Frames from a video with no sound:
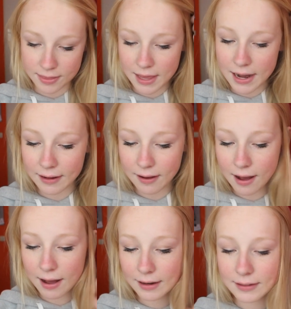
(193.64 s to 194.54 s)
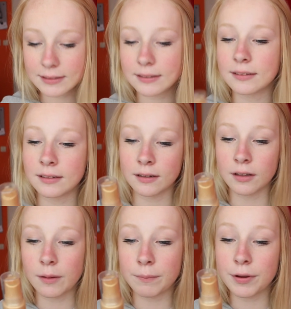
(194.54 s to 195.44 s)
Then I got
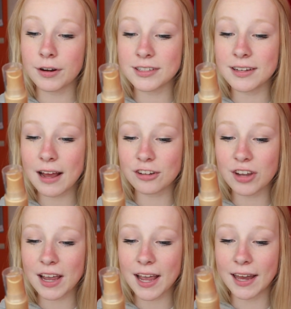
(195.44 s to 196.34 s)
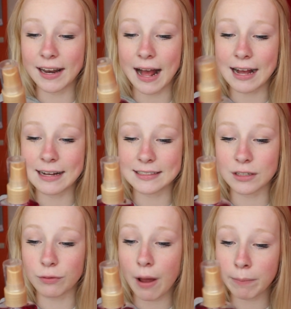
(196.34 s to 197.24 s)
Pure Seduction. It has
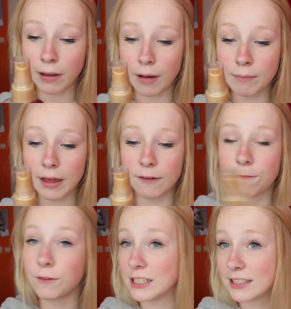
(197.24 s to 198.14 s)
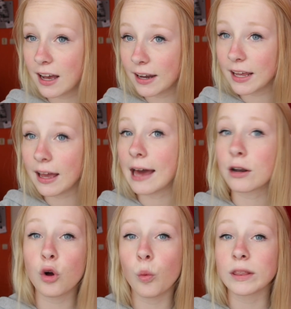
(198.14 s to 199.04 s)
red plum and freesia on it. I
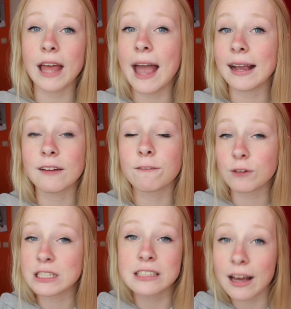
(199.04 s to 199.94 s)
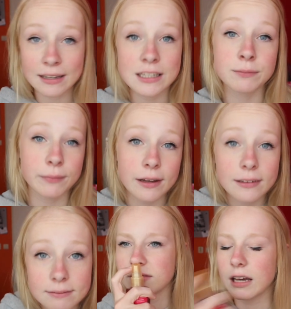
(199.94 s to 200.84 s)
don't know what the heck freesia is,
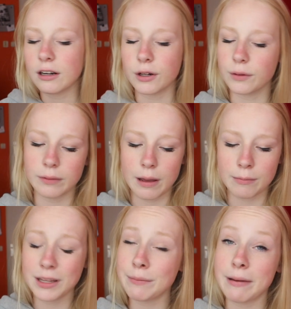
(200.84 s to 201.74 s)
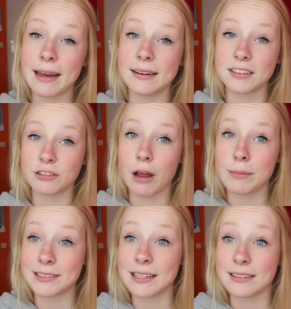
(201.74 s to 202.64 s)
but I don't know. I'm really bad at
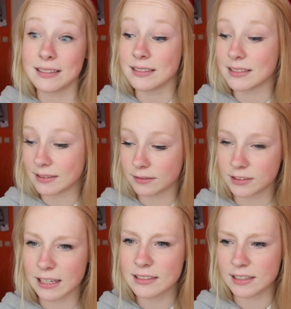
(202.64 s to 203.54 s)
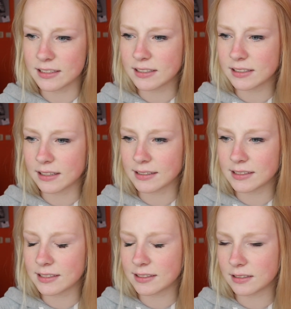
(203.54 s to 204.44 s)
describing sentence.
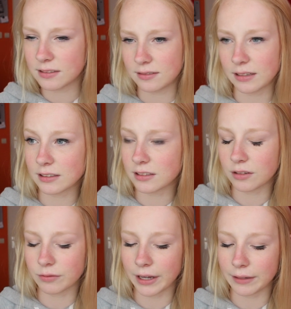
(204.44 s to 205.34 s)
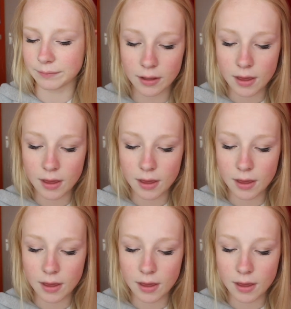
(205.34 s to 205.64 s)
That's not right.